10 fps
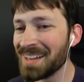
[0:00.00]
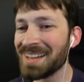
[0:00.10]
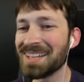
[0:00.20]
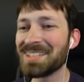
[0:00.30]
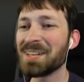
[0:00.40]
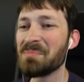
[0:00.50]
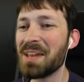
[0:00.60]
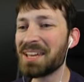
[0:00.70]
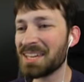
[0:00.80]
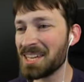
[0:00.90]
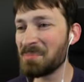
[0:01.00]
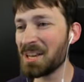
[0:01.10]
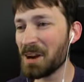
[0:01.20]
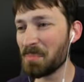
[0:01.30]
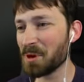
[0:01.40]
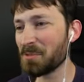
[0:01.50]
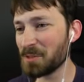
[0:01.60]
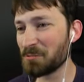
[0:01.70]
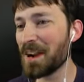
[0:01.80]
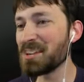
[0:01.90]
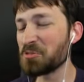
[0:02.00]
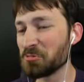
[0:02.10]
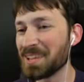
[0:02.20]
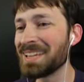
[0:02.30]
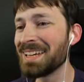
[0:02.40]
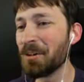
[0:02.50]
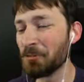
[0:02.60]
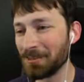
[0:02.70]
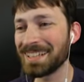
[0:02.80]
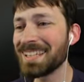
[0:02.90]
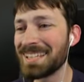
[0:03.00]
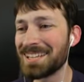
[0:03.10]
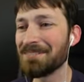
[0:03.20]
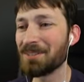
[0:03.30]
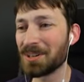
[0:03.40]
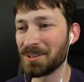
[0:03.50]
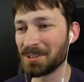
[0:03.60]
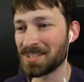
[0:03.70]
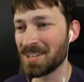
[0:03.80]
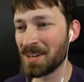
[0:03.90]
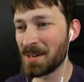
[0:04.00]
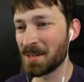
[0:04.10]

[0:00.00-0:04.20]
It's gonna make keeping a perfect ranch really, really difficult.